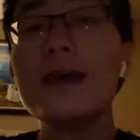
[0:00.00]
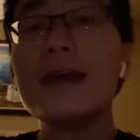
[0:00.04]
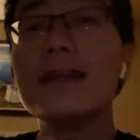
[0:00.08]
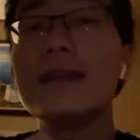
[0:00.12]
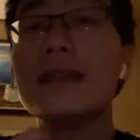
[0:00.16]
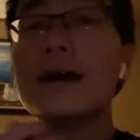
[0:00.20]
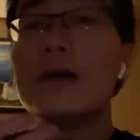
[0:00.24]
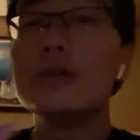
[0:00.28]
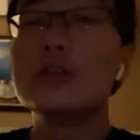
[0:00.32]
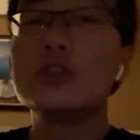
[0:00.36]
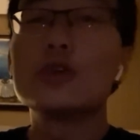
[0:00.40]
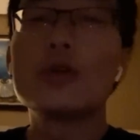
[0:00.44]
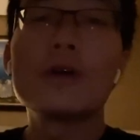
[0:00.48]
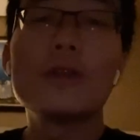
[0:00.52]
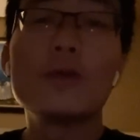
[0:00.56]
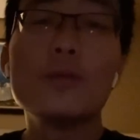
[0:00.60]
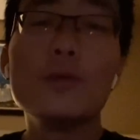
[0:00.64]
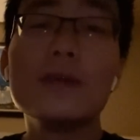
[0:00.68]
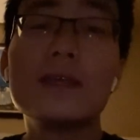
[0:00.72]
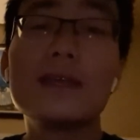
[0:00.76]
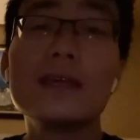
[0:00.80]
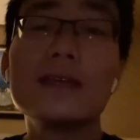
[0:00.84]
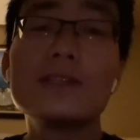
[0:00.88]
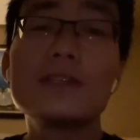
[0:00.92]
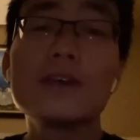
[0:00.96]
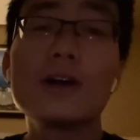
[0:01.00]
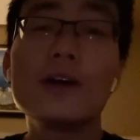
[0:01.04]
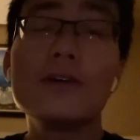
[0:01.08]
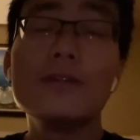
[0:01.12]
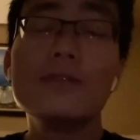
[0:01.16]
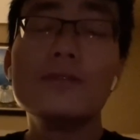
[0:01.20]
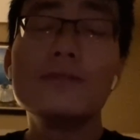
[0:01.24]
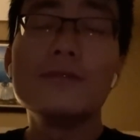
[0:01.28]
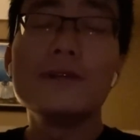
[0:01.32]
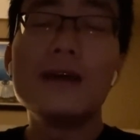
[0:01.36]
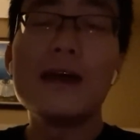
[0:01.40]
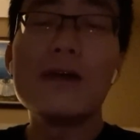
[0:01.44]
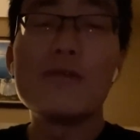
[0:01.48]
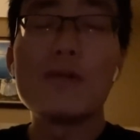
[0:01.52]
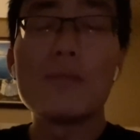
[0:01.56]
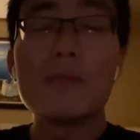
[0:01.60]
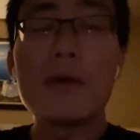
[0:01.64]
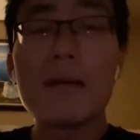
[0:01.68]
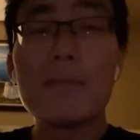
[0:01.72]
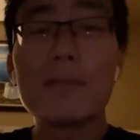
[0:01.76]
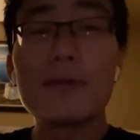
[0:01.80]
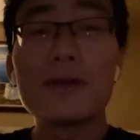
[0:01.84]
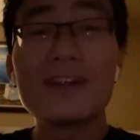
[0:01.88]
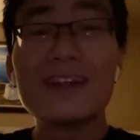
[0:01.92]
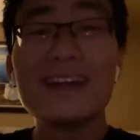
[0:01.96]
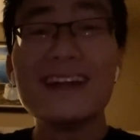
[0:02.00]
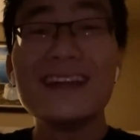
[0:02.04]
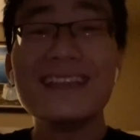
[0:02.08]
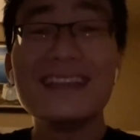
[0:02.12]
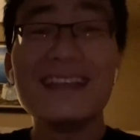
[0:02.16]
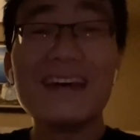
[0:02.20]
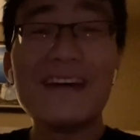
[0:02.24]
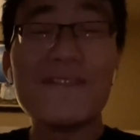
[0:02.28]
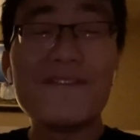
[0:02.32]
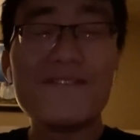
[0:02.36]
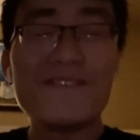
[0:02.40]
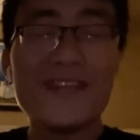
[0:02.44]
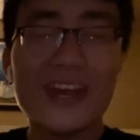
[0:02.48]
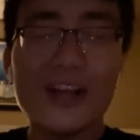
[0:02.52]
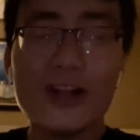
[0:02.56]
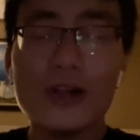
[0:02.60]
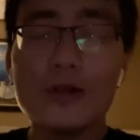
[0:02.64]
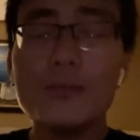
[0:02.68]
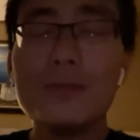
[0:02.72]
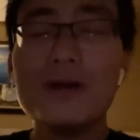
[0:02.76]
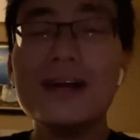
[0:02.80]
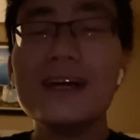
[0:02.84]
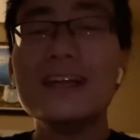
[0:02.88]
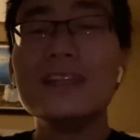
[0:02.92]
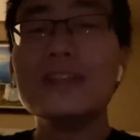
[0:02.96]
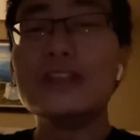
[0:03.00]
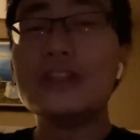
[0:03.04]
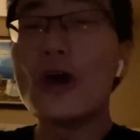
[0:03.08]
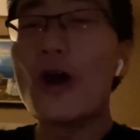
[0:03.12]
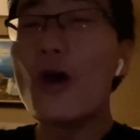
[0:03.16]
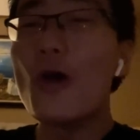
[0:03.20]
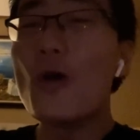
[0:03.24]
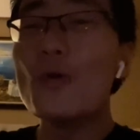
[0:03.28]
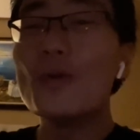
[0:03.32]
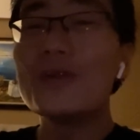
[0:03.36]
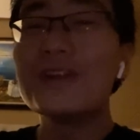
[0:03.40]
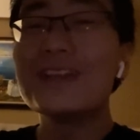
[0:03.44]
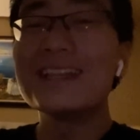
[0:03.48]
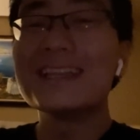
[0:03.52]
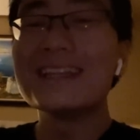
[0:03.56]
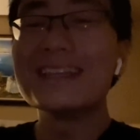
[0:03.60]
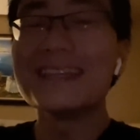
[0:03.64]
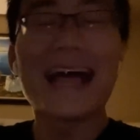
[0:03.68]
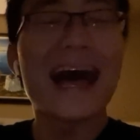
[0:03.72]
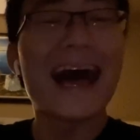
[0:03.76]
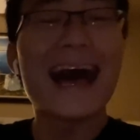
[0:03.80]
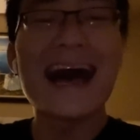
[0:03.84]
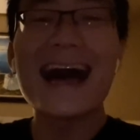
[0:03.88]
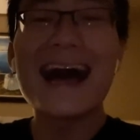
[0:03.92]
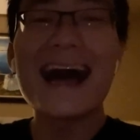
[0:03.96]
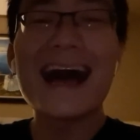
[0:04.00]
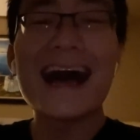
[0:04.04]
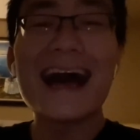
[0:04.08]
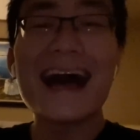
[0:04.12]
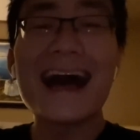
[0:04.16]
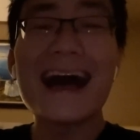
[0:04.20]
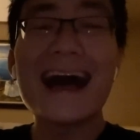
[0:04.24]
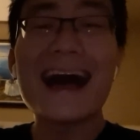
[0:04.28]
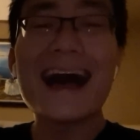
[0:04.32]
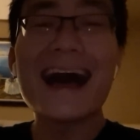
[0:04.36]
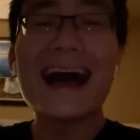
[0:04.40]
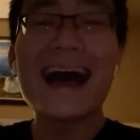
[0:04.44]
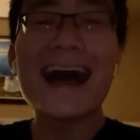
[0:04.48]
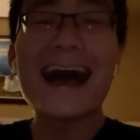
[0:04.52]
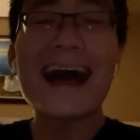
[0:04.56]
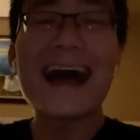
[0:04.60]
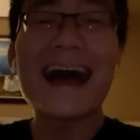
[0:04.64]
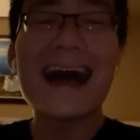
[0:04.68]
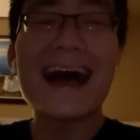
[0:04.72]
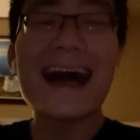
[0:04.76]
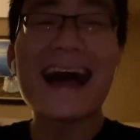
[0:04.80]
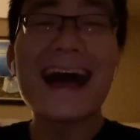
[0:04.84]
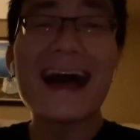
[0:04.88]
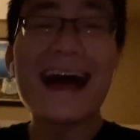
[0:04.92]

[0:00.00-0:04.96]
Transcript: Now enjoy the weekend, y'all. And remember, the film don't lie.